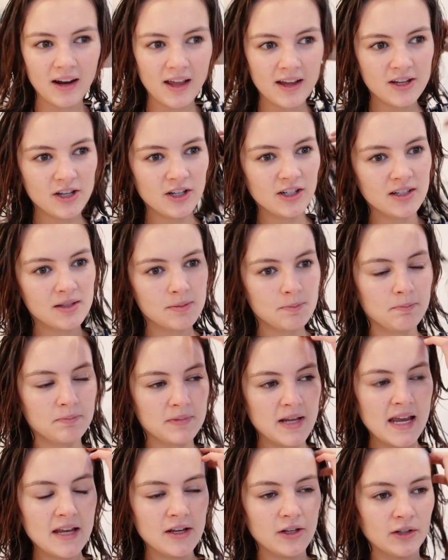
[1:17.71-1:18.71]
Like you just
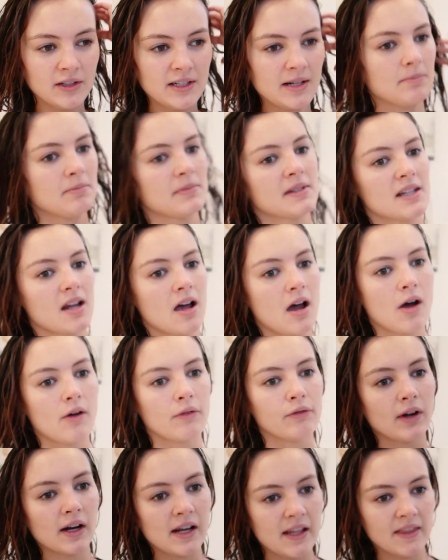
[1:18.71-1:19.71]
take your gym
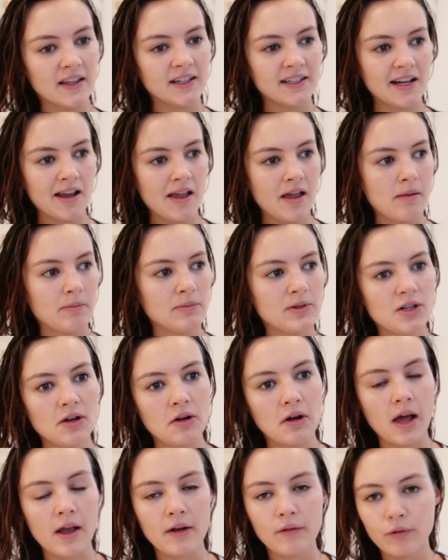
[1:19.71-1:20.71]
stuff, run in the gym,
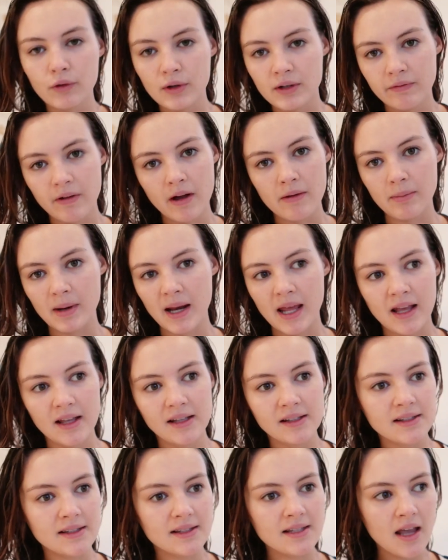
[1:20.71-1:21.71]
do like 45
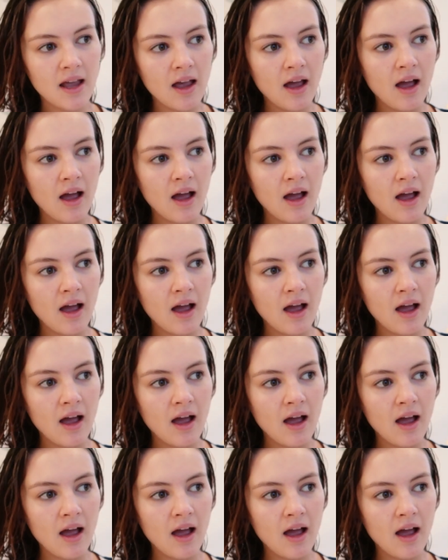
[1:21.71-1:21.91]
minutes.